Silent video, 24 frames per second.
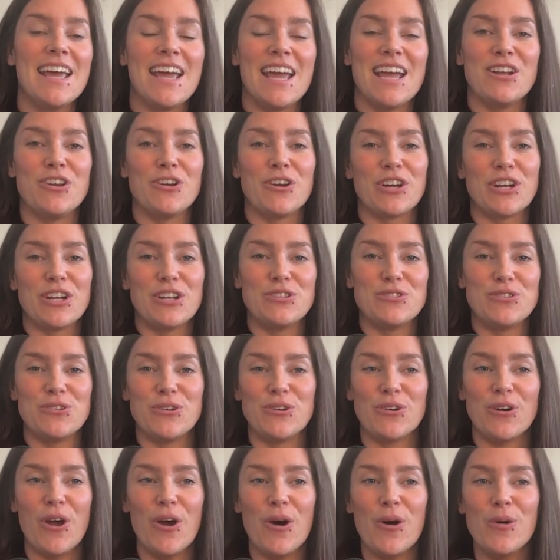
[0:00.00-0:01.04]
and you're gonna do
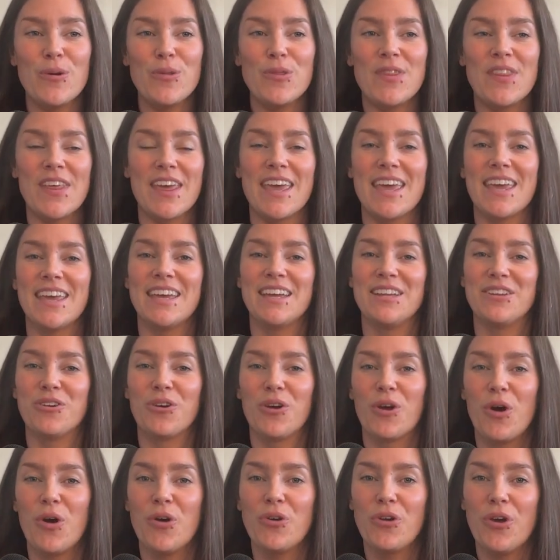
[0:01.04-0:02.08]
your own thing in
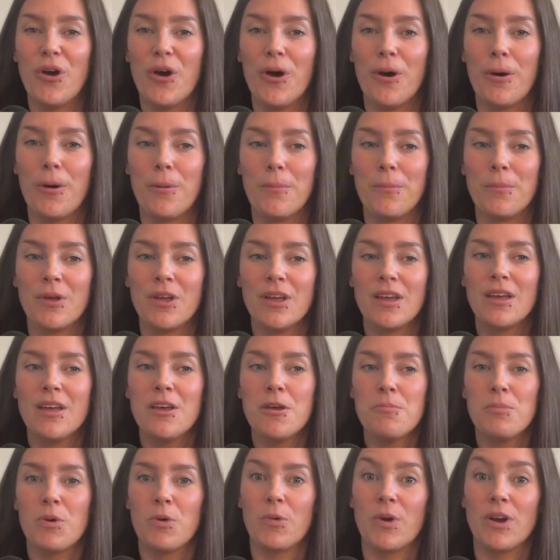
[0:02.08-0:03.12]
your own home.
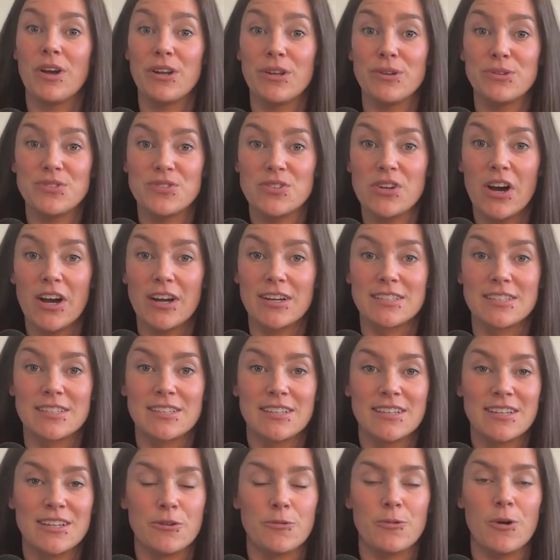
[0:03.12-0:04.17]
But where do you
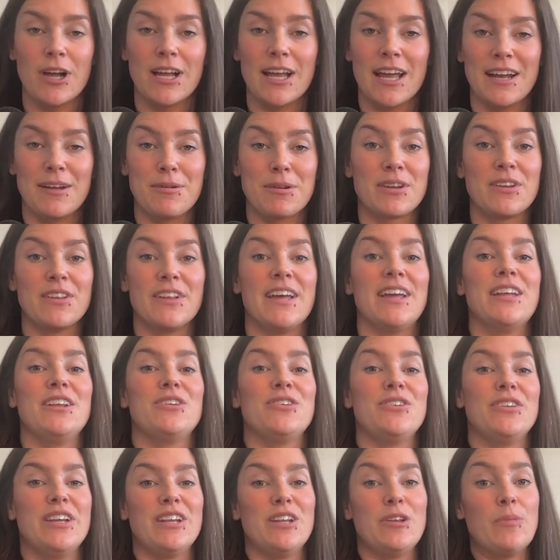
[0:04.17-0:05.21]
start? What kind of clay
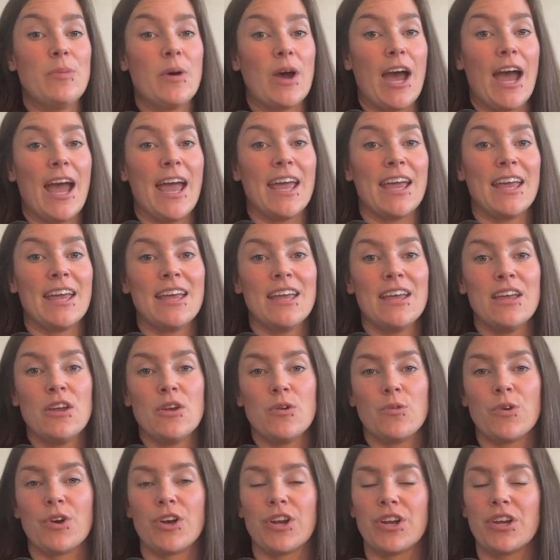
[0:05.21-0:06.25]
do you need to buy?
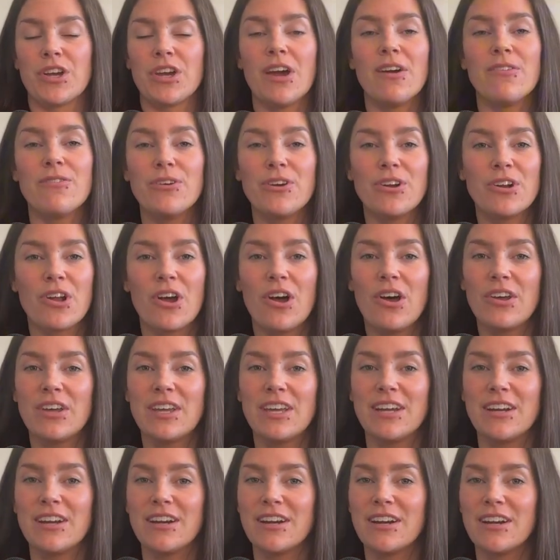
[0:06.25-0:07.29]
We're gonna cover it all
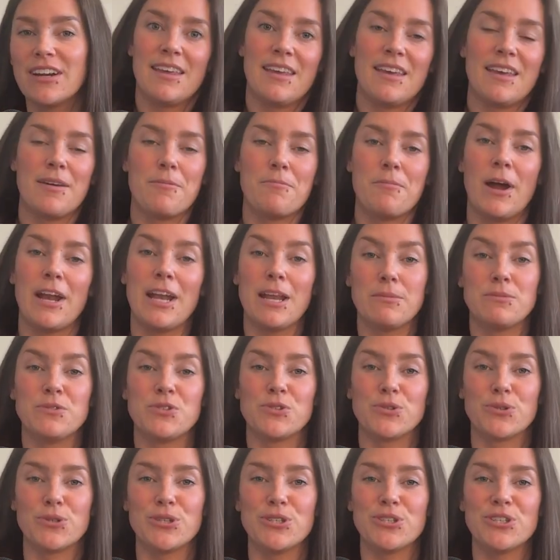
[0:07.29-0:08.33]
here. My
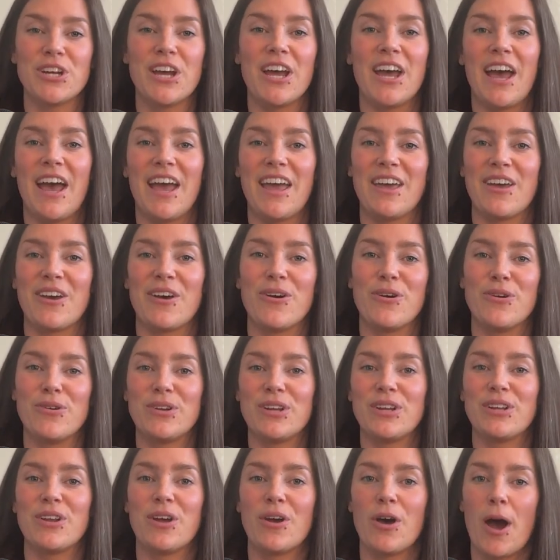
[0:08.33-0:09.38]
name's Georgia. I
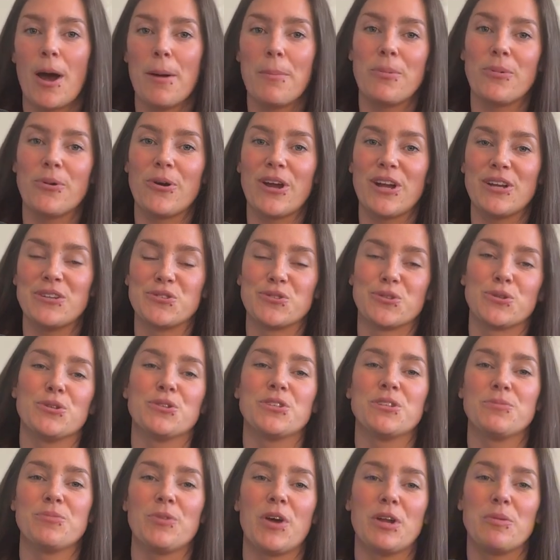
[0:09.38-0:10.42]
own and operate
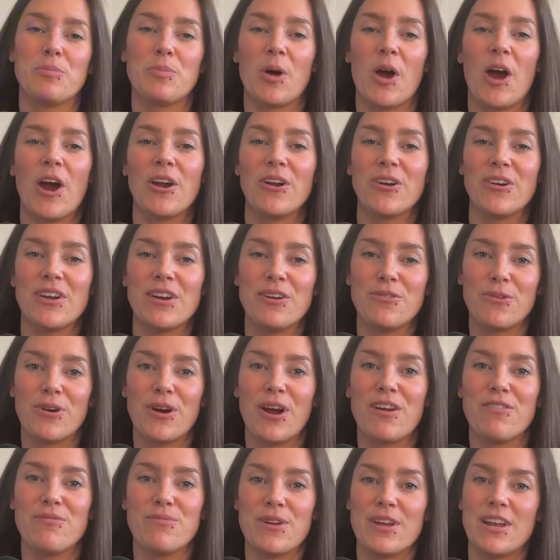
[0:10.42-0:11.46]
Georgia Mud Pottery,
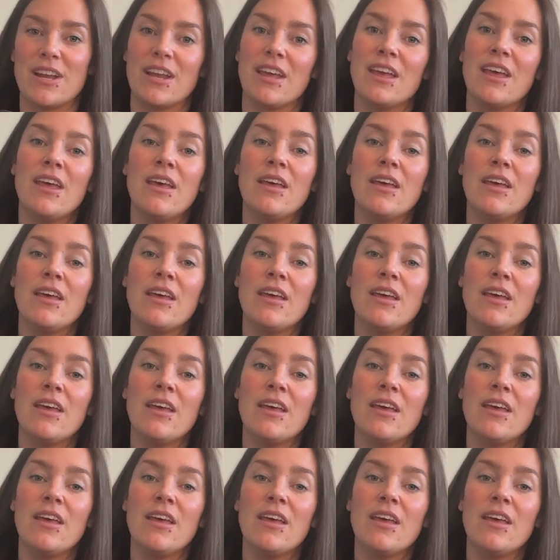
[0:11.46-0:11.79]
where I've been